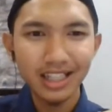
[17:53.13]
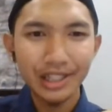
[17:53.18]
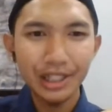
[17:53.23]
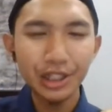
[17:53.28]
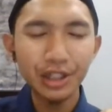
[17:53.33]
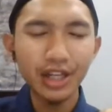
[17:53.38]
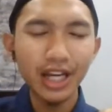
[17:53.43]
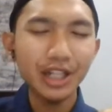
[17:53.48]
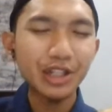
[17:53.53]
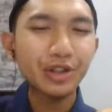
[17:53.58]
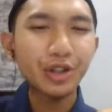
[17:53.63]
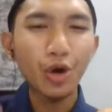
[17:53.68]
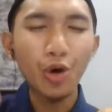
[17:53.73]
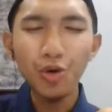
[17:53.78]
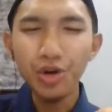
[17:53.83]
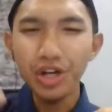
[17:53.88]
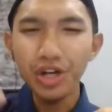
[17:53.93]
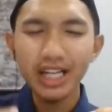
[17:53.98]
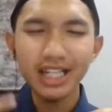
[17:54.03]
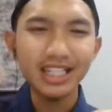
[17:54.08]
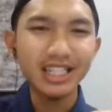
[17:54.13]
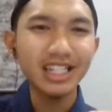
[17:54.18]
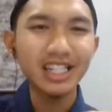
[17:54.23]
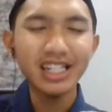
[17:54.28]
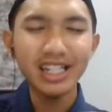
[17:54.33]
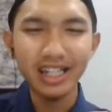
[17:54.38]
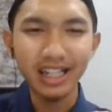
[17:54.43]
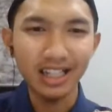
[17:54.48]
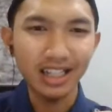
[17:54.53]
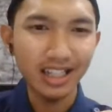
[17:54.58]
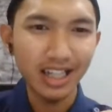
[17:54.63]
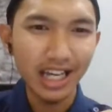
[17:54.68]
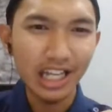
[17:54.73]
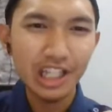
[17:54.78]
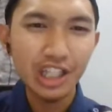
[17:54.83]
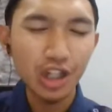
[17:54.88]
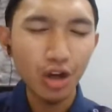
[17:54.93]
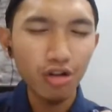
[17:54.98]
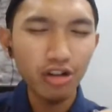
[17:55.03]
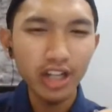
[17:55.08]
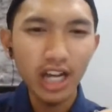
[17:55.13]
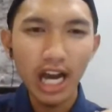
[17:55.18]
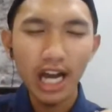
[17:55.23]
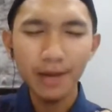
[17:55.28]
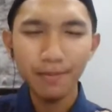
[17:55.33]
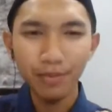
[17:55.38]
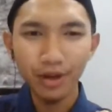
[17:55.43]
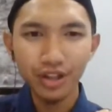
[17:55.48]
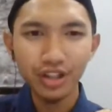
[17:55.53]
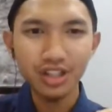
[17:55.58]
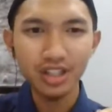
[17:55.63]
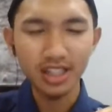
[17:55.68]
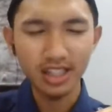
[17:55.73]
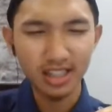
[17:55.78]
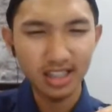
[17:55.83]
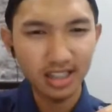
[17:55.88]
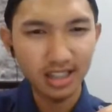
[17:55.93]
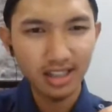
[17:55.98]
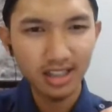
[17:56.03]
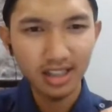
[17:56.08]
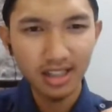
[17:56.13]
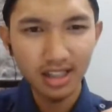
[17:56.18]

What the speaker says: It's only a theory. It's only a hypothesis.